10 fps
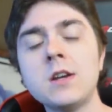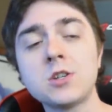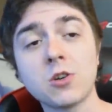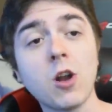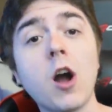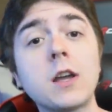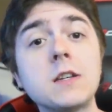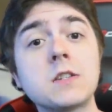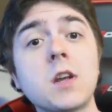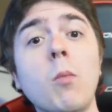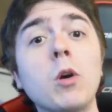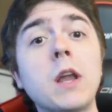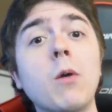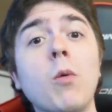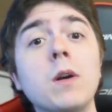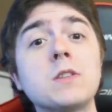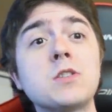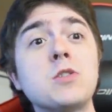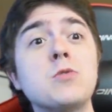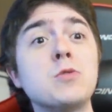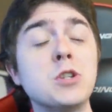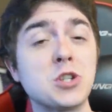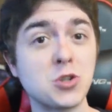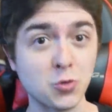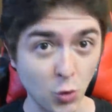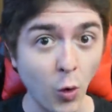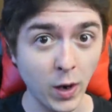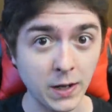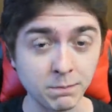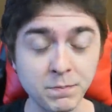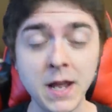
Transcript: Shigaraki is someone that wants to destroy.